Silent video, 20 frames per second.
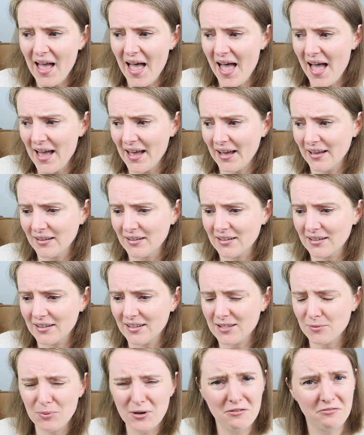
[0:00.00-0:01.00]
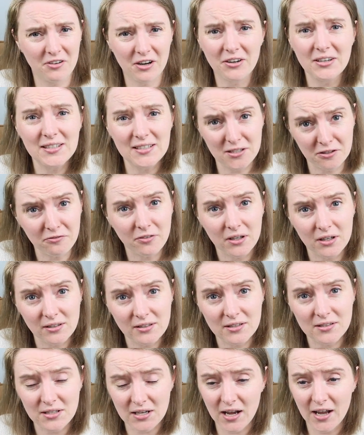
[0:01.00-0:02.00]
and it's been a very
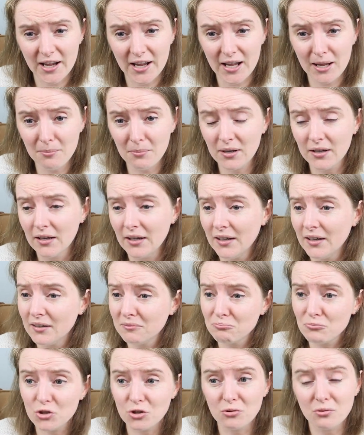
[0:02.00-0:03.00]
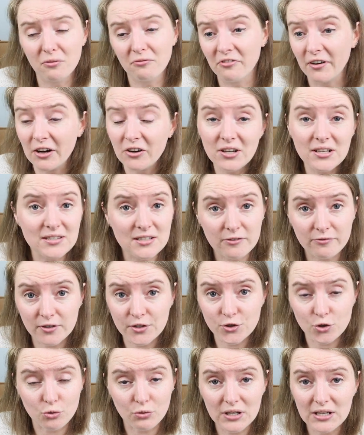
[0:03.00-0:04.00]
difficult time to various
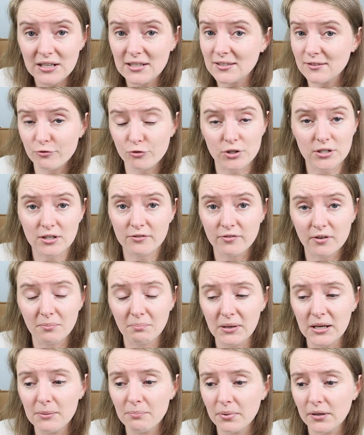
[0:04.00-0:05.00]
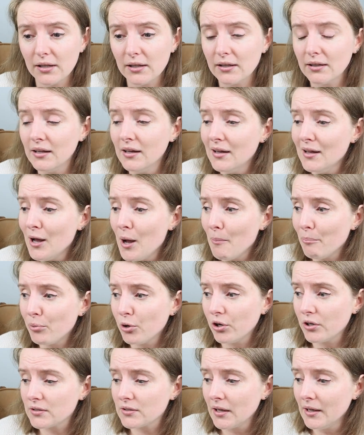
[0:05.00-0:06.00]
different degrees for different people.
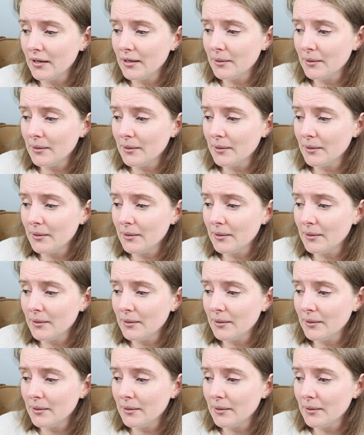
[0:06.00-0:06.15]
But